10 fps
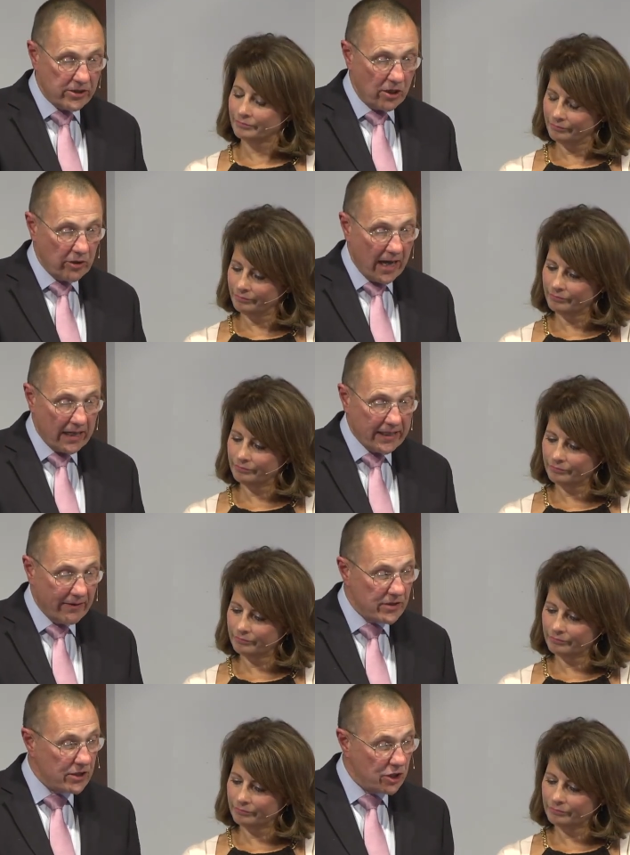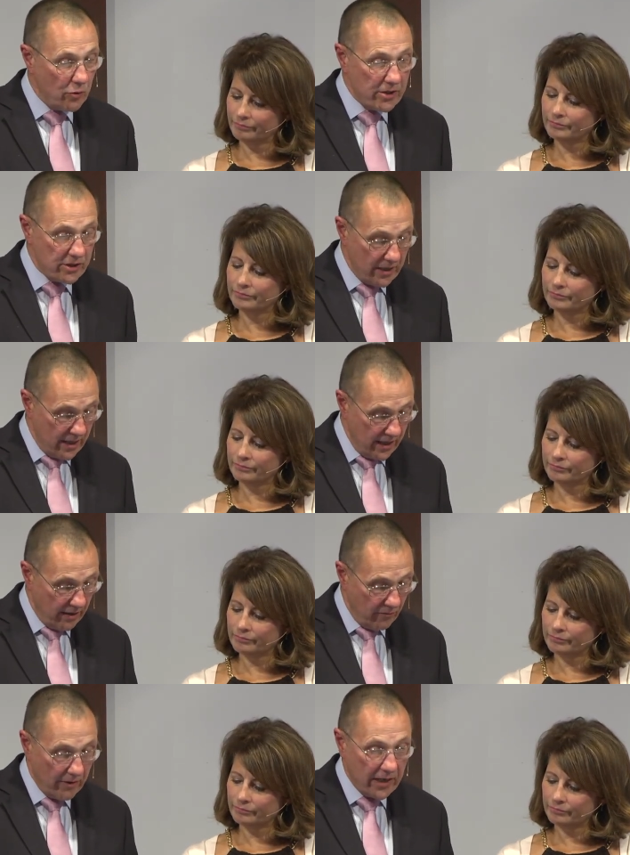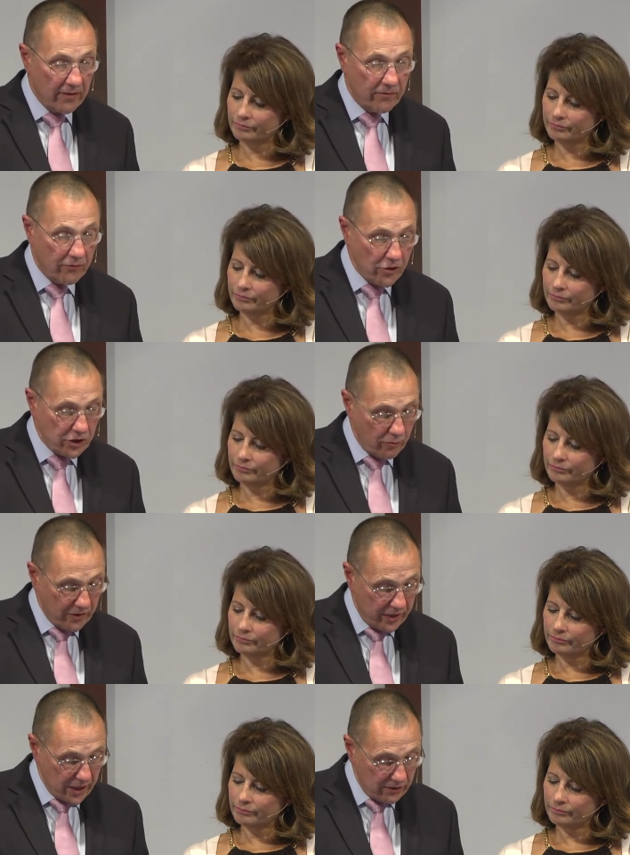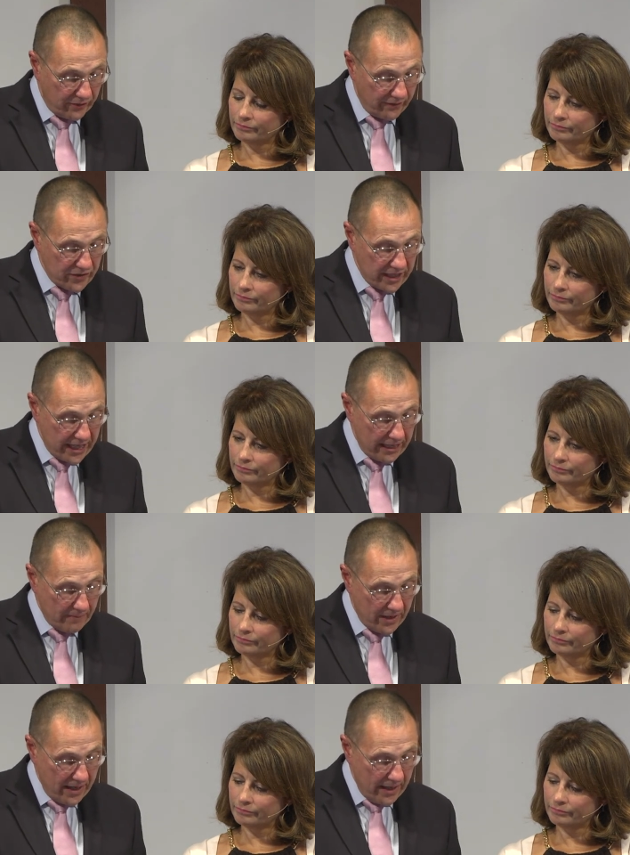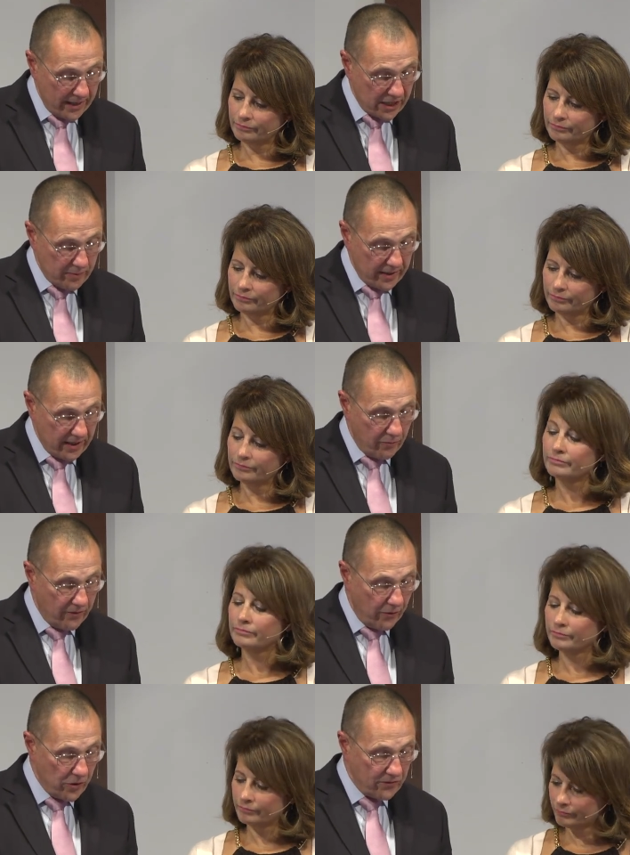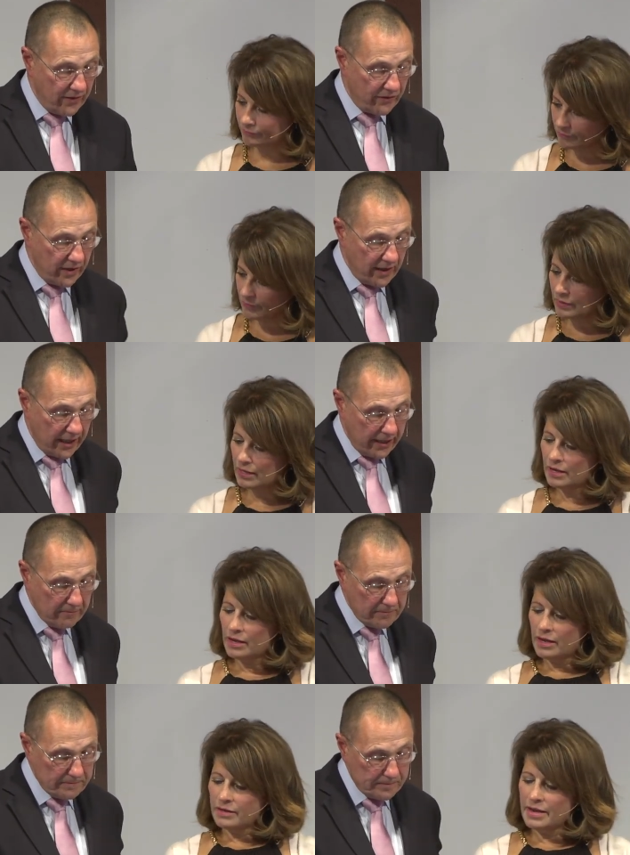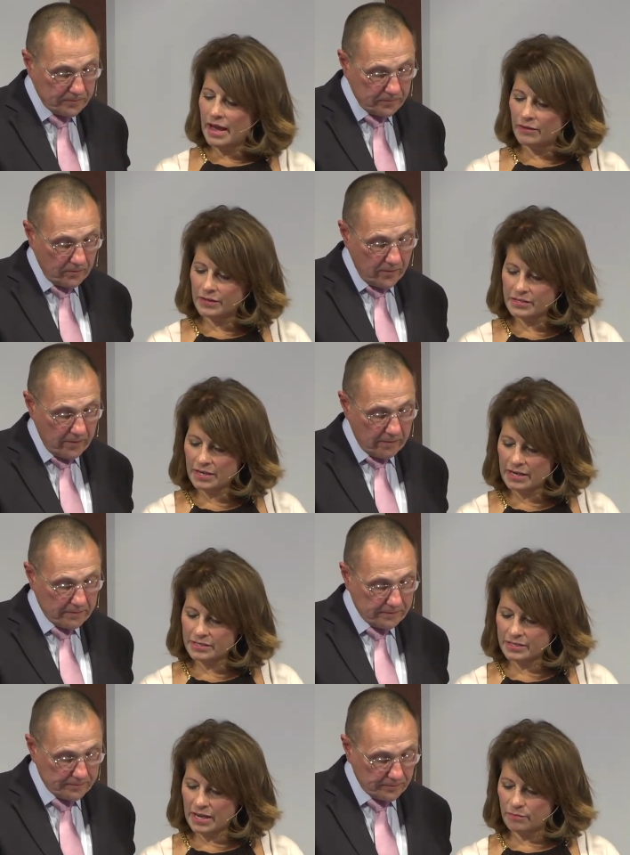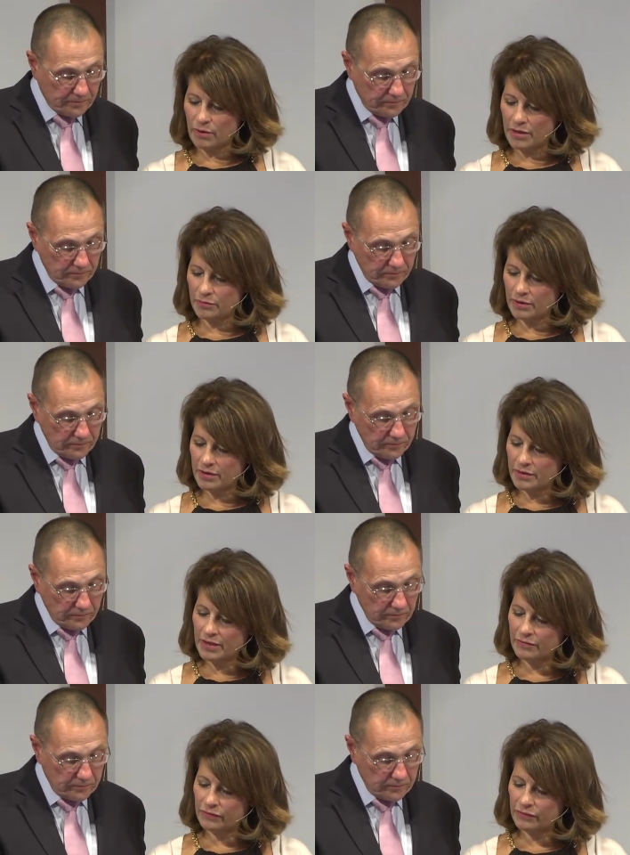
Speaker 1: so God gives it to us in, in 1 Corinthians 15. Let's begin with verse 50, honey.
Speaker 2: Now, this I say, brethren, that